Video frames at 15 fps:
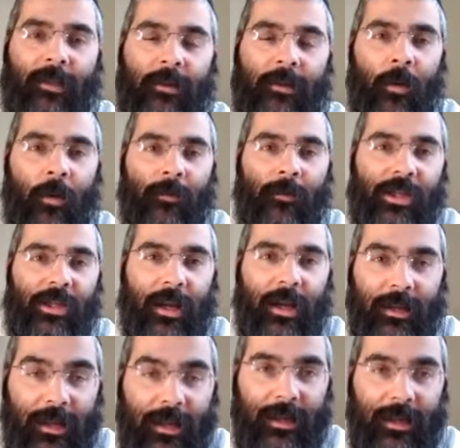Mashiach
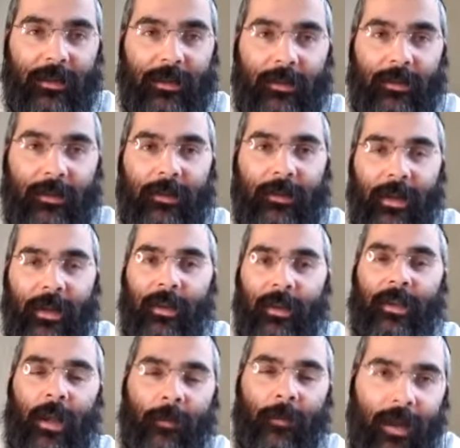is. That's
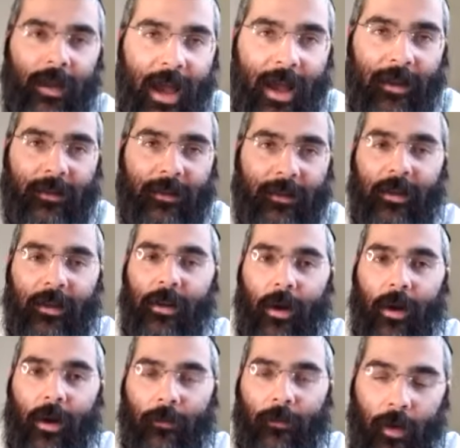coming out of
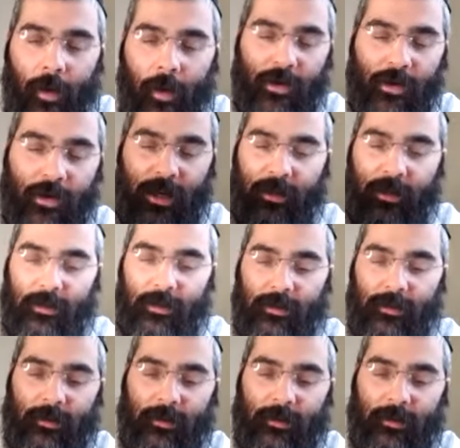what Mashiach is.